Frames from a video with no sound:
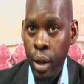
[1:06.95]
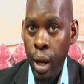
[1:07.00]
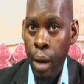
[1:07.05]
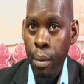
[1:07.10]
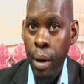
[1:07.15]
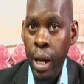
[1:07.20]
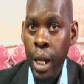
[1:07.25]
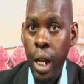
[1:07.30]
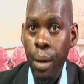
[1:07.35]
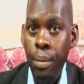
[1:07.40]

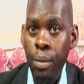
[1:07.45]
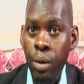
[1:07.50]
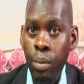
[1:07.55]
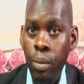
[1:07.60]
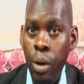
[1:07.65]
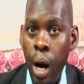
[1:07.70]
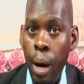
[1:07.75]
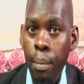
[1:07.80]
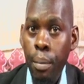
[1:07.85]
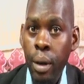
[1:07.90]
My name is
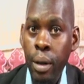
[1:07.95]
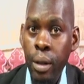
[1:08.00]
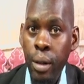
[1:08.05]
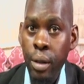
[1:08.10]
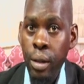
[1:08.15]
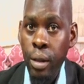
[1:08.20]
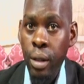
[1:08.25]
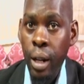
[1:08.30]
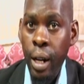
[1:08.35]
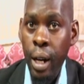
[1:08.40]
Muhammad
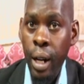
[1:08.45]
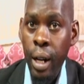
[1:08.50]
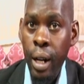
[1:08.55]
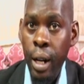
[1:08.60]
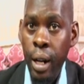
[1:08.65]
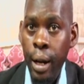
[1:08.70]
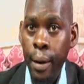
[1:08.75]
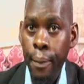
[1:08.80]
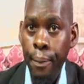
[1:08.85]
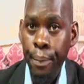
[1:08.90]

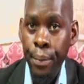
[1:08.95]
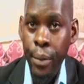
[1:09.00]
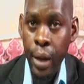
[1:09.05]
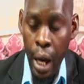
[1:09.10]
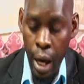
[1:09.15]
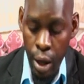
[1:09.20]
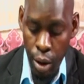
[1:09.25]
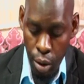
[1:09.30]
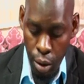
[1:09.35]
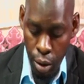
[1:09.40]
Sekalala,
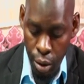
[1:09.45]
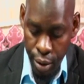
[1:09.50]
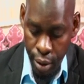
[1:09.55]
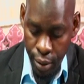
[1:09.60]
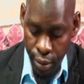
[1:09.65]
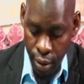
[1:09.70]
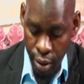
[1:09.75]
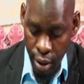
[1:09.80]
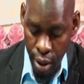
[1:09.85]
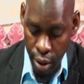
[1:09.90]
your host
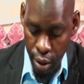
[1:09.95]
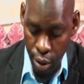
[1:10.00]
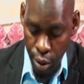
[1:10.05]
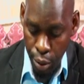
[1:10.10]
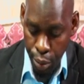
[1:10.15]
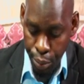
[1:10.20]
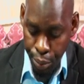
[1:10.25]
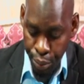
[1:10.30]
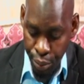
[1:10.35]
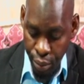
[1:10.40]
for the
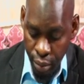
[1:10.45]
show.